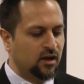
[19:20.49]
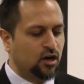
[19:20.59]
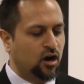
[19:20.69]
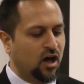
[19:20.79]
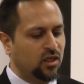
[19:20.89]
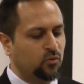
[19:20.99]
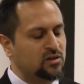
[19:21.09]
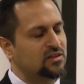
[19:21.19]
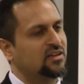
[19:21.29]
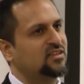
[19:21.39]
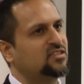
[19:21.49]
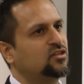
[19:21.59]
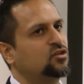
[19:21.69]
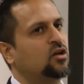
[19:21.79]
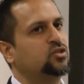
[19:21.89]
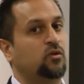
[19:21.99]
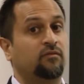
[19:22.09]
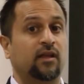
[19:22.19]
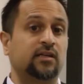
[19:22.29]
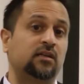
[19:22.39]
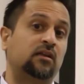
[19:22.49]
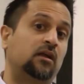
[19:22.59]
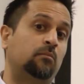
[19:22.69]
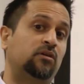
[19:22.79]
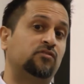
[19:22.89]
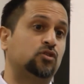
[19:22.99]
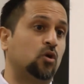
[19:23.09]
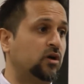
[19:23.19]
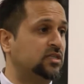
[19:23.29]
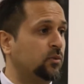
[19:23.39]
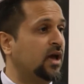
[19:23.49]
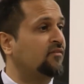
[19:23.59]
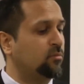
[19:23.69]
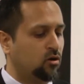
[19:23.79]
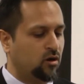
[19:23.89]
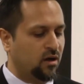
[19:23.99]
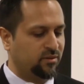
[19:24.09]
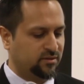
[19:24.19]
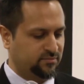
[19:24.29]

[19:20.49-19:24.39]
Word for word: Her otherworldliness is also reflected in a number of stories that we have about Rabia.